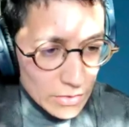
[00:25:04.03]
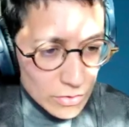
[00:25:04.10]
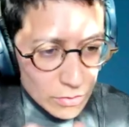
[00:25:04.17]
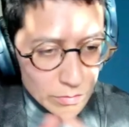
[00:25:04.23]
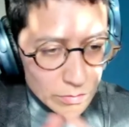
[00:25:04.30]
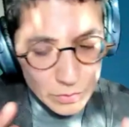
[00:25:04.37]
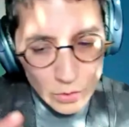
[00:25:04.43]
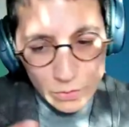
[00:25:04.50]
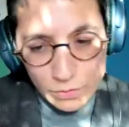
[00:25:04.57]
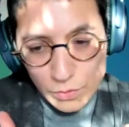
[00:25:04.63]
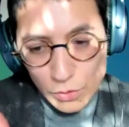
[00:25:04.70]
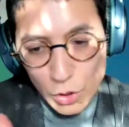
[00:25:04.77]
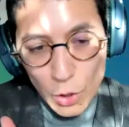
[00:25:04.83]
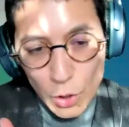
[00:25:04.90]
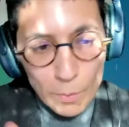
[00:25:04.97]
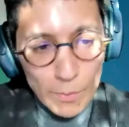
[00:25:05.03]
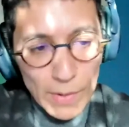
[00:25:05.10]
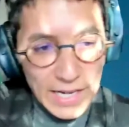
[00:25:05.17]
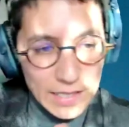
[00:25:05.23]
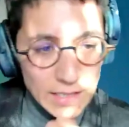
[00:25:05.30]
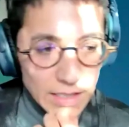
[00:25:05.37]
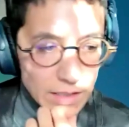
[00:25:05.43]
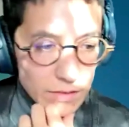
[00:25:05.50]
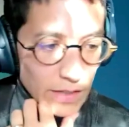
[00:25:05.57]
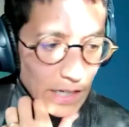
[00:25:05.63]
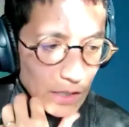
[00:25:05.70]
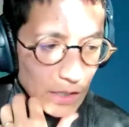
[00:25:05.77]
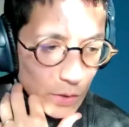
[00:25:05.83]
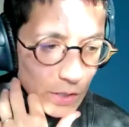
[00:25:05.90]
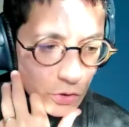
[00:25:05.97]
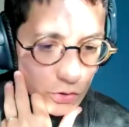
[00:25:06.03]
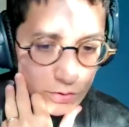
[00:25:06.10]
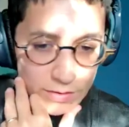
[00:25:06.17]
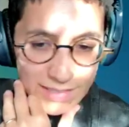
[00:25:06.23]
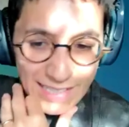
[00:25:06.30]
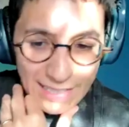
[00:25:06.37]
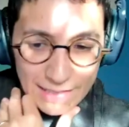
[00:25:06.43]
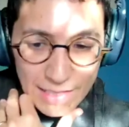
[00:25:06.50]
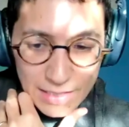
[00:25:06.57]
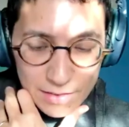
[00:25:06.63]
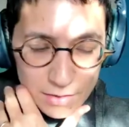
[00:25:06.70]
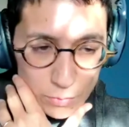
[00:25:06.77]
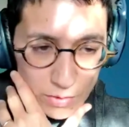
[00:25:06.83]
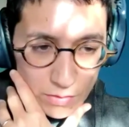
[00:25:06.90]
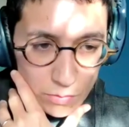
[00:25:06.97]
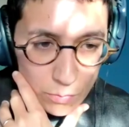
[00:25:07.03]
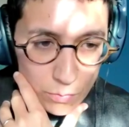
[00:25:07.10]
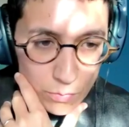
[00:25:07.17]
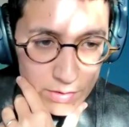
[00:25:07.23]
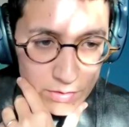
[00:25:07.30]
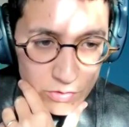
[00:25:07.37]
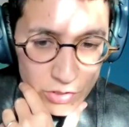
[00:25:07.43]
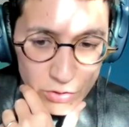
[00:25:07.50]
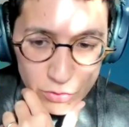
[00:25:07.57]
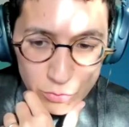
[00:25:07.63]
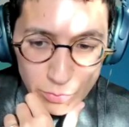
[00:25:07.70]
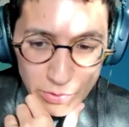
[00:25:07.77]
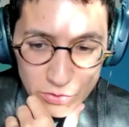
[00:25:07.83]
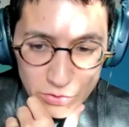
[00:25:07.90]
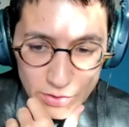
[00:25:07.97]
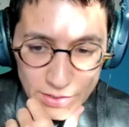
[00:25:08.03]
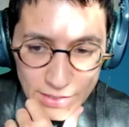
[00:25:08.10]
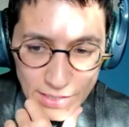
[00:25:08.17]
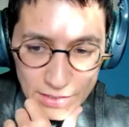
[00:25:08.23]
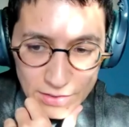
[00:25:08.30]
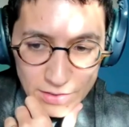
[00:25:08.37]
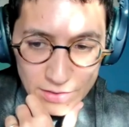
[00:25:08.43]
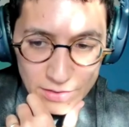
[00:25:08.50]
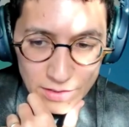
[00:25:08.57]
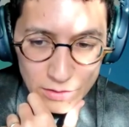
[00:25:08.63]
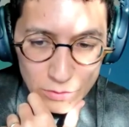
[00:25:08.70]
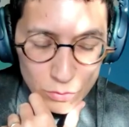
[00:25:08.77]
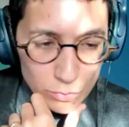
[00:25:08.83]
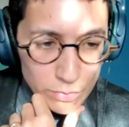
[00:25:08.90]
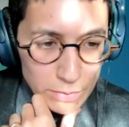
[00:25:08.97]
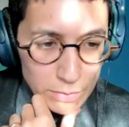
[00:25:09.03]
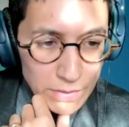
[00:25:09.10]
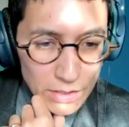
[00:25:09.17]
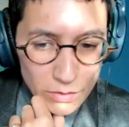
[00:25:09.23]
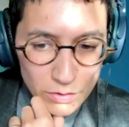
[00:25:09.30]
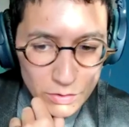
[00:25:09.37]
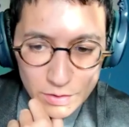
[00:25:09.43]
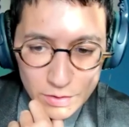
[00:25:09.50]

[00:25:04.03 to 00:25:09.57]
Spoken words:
of combining evaluation techniques with geospatial analysis that could be better?